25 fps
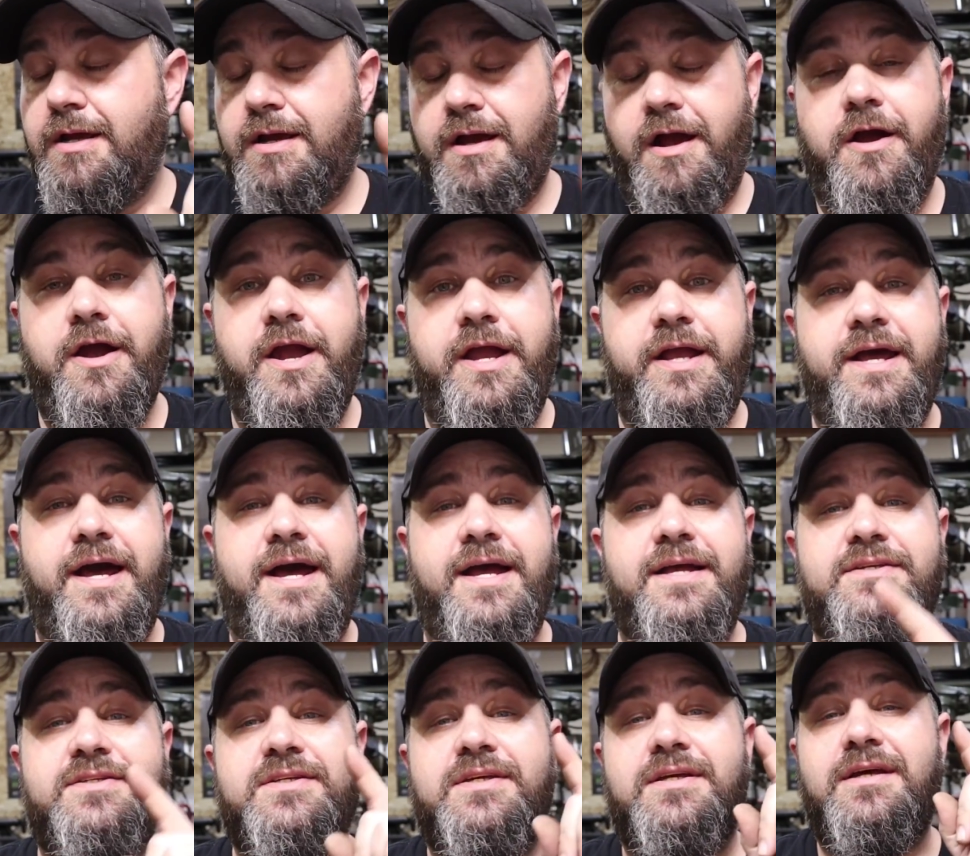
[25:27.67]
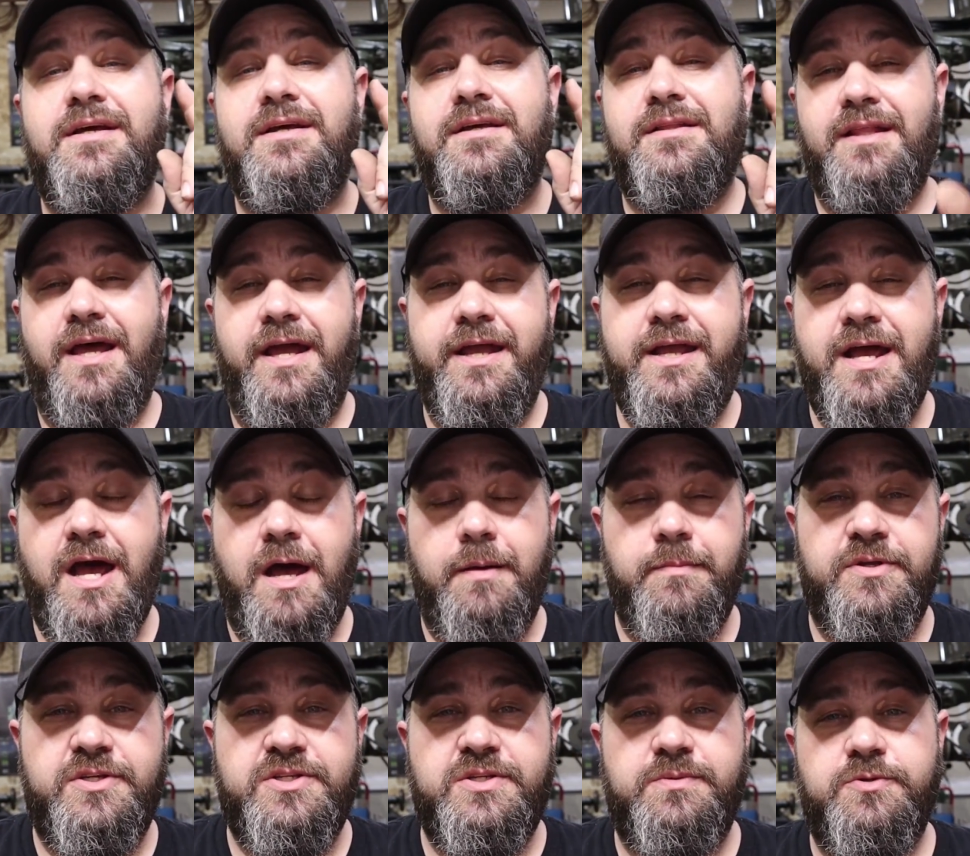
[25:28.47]
All right, guys, like,
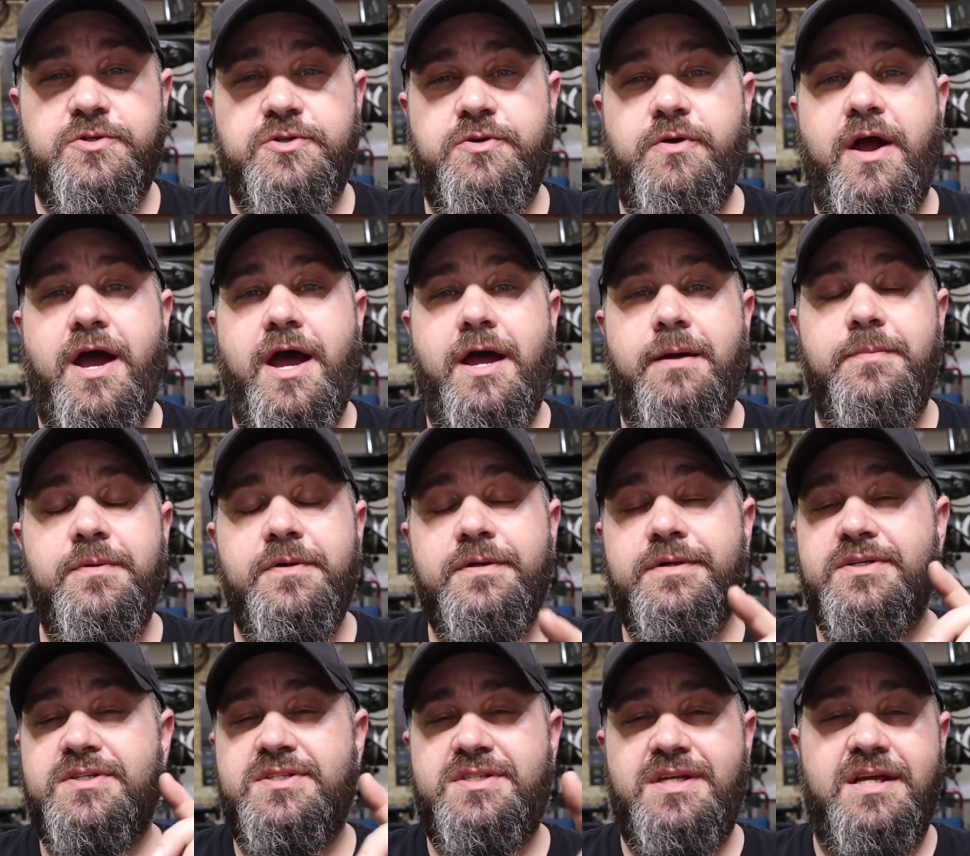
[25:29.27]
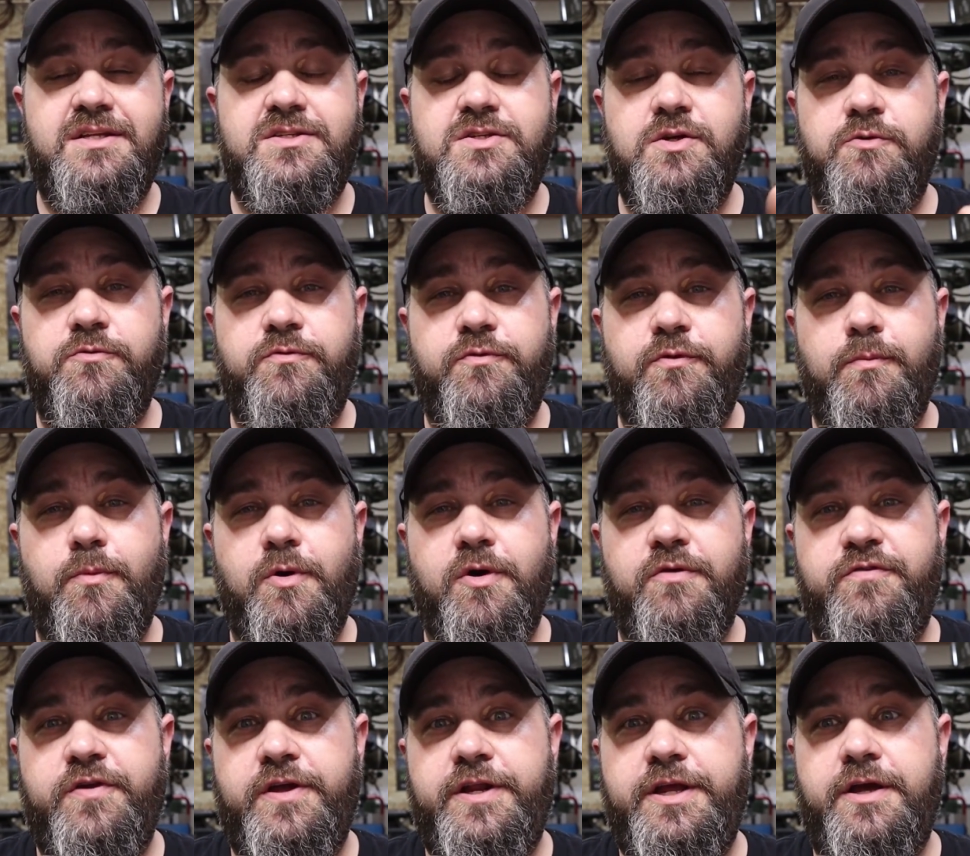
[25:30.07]
comment, subscribe. Stay tuned for
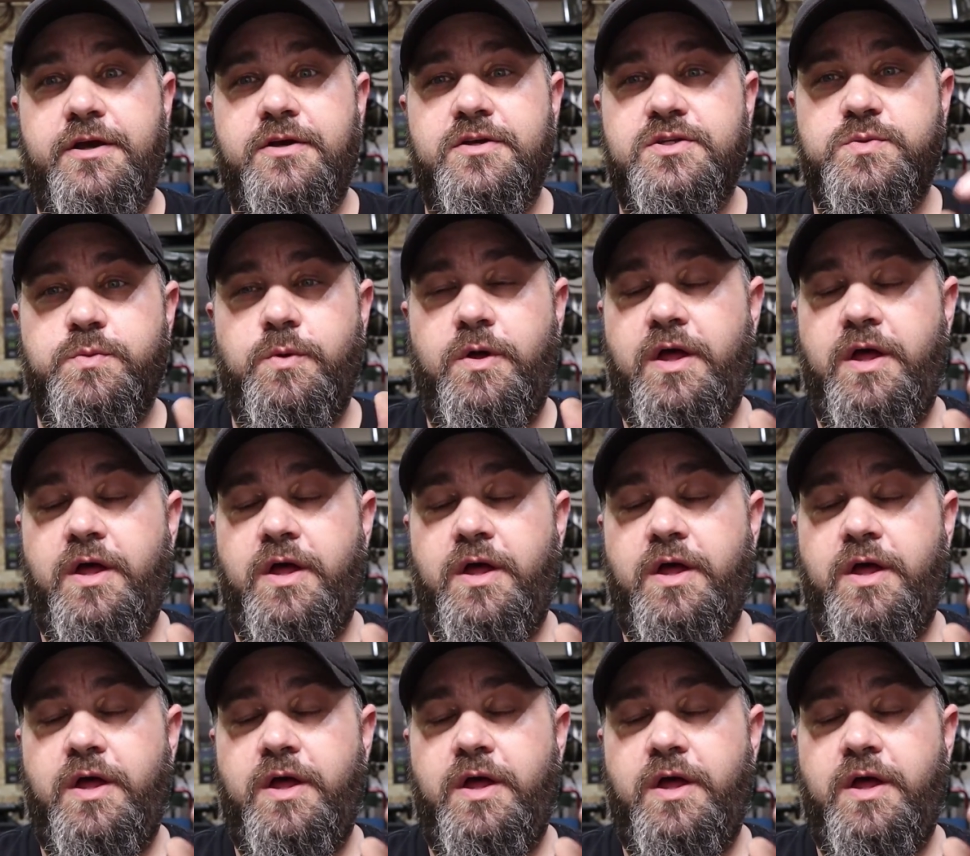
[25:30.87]
more videos.